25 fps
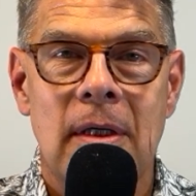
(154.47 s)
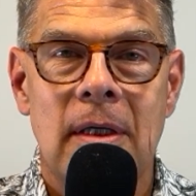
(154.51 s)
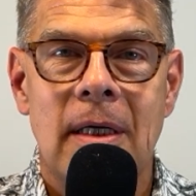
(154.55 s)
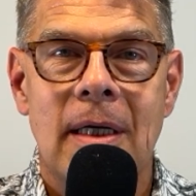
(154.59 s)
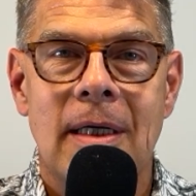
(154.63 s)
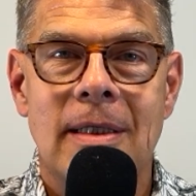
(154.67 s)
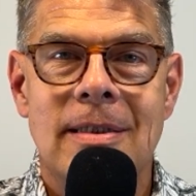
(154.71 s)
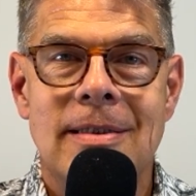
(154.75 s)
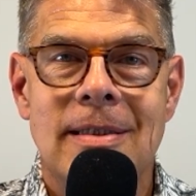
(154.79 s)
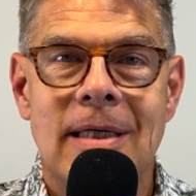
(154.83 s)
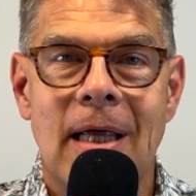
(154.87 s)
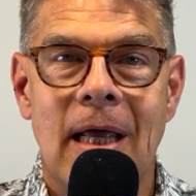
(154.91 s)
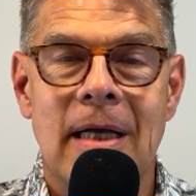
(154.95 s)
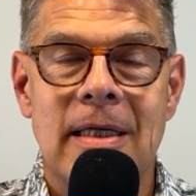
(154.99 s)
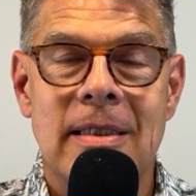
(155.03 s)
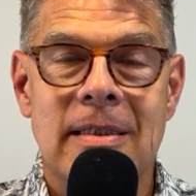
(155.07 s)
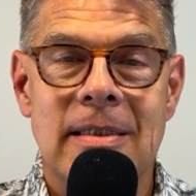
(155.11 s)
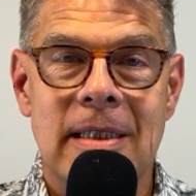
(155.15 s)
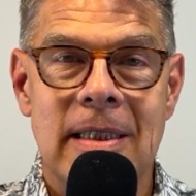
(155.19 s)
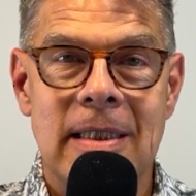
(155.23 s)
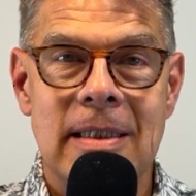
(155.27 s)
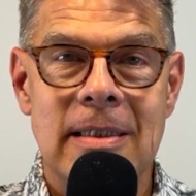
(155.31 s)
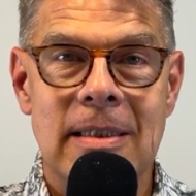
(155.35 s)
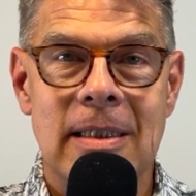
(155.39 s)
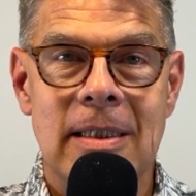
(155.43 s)
It's not as
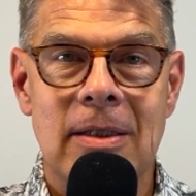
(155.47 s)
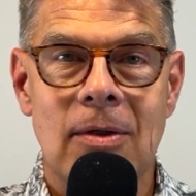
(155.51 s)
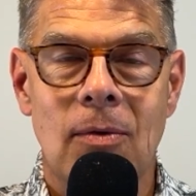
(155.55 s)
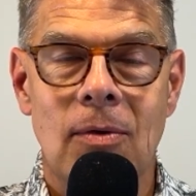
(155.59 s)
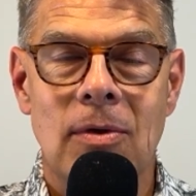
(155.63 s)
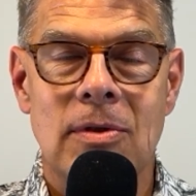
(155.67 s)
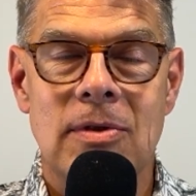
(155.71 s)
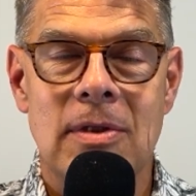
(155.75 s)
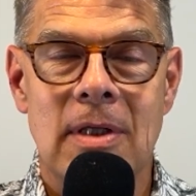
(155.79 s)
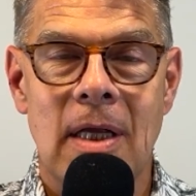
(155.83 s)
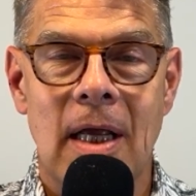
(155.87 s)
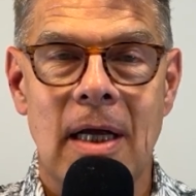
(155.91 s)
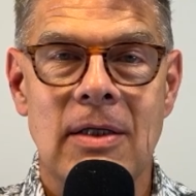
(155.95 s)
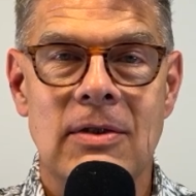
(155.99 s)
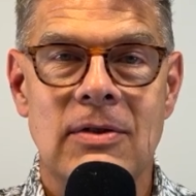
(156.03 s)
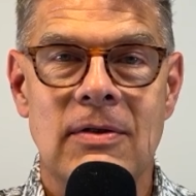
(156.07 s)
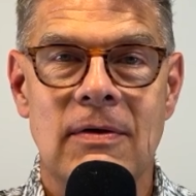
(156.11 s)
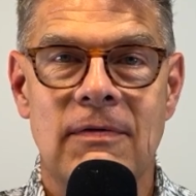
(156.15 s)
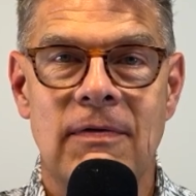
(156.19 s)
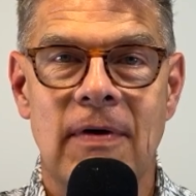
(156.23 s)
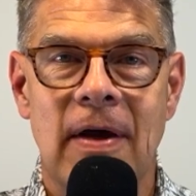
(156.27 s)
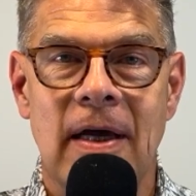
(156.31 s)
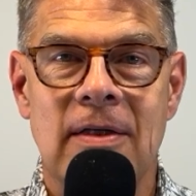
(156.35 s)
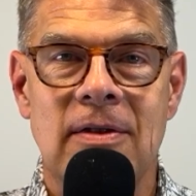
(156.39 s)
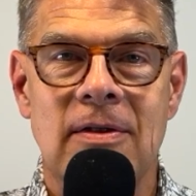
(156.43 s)
easy, or it's not as
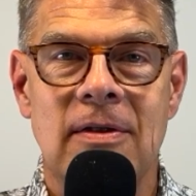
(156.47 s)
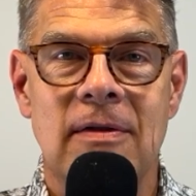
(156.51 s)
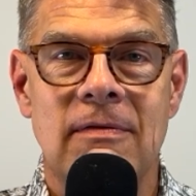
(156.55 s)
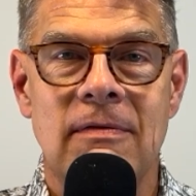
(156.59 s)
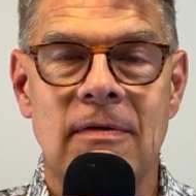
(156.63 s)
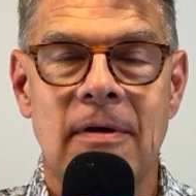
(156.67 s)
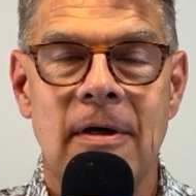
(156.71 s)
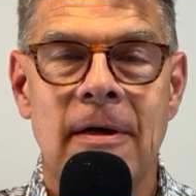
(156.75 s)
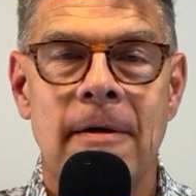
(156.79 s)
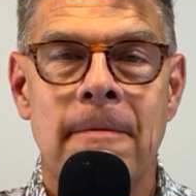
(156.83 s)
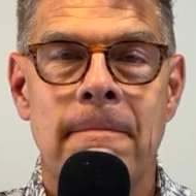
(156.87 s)
effective.